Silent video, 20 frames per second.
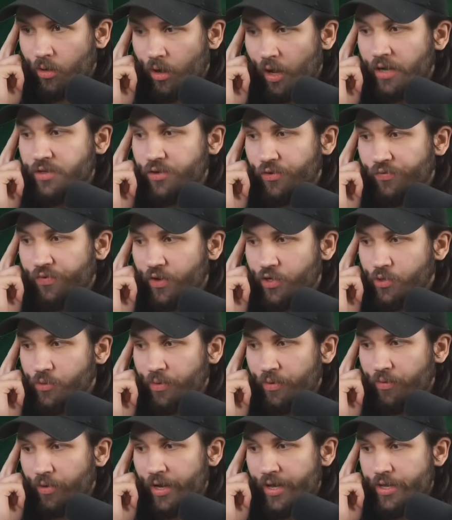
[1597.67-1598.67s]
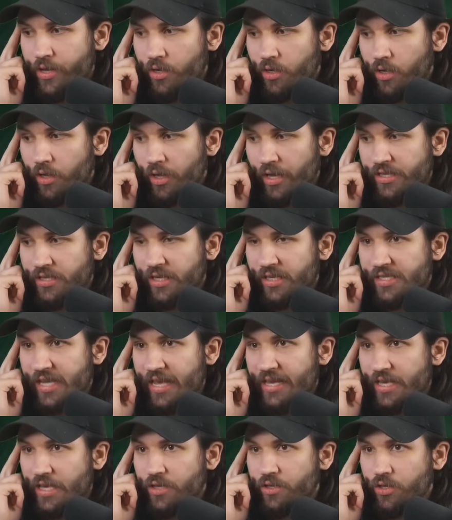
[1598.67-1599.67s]
Hunter Fisherman, right? He's going to
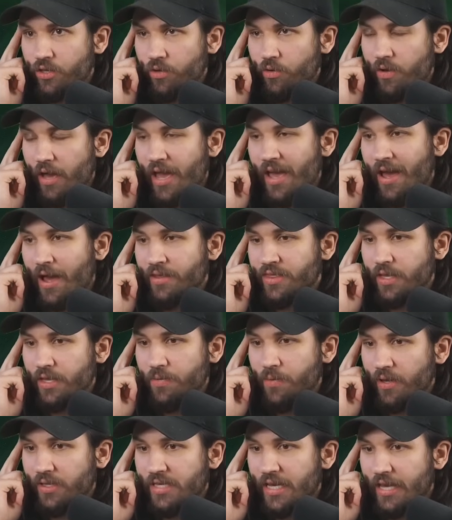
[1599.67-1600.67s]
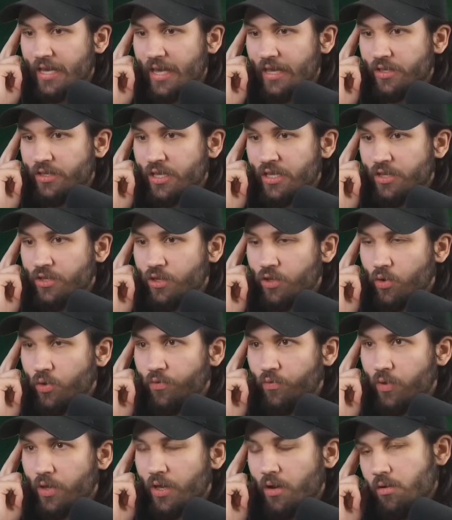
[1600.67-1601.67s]
take E Q. I think he might take E Q
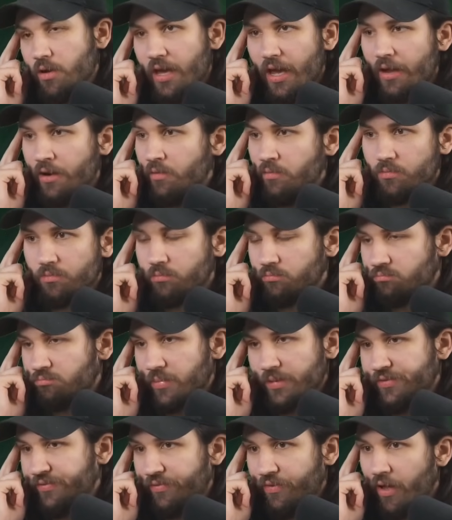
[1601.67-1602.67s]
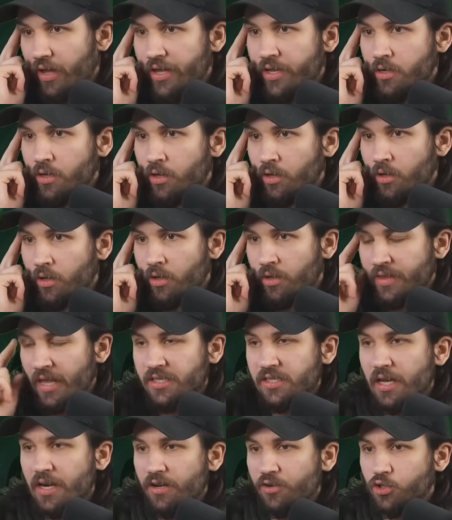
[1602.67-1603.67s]
if we... Okay, I don't... That's fine.
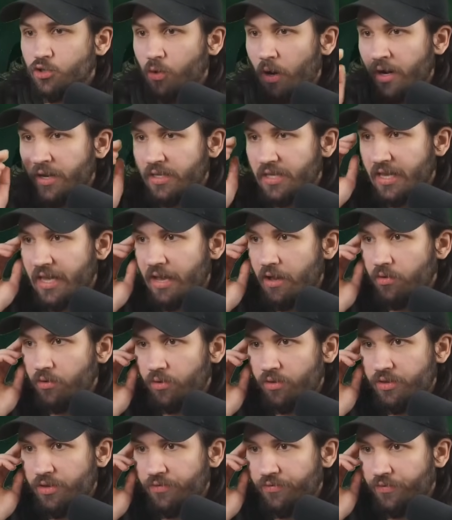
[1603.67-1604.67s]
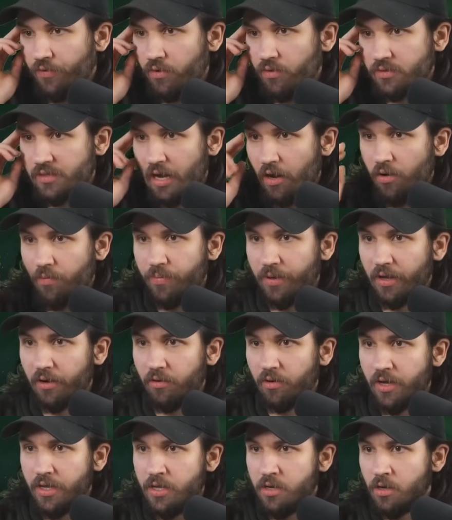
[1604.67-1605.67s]
That's kind of trying to counter the Inferno Tower
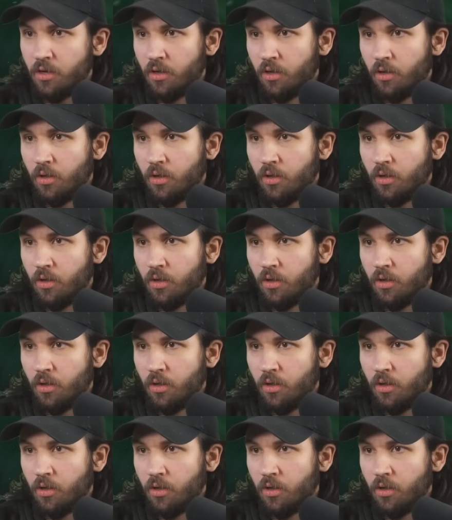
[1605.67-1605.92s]
pick, right?